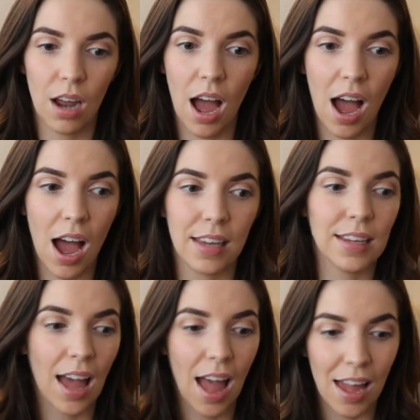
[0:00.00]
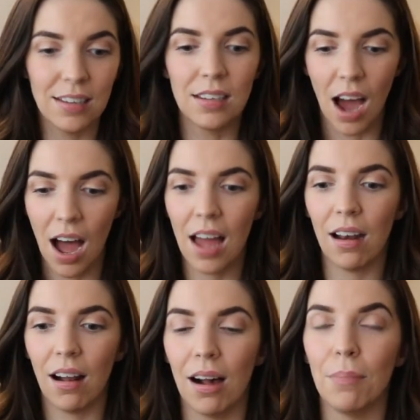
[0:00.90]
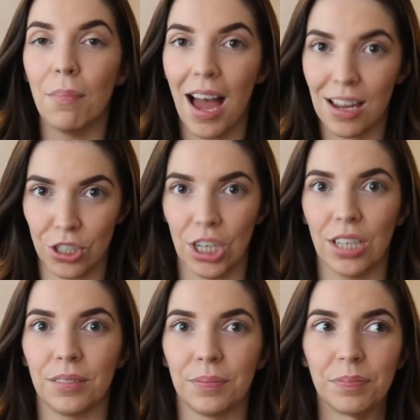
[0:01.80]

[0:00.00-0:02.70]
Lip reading: I cannot imagine